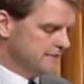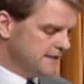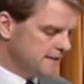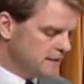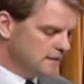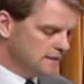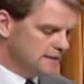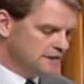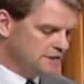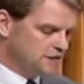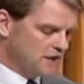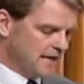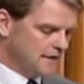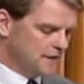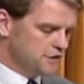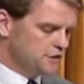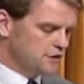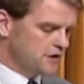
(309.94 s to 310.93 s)
legally
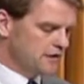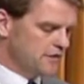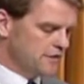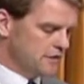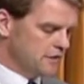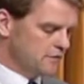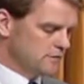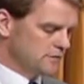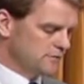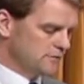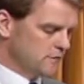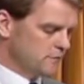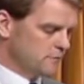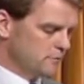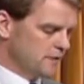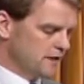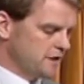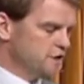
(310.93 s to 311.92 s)
challenging theaters of
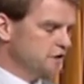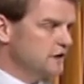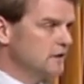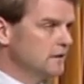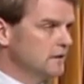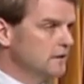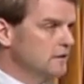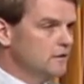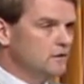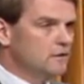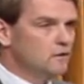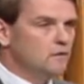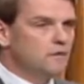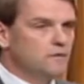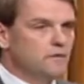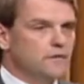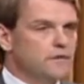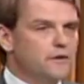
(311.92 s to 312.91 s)
operation.
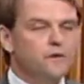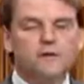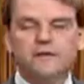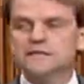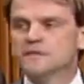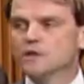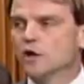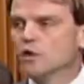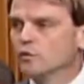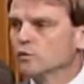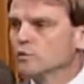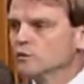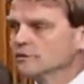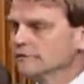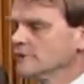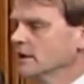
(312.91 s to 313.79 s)
There is no rule of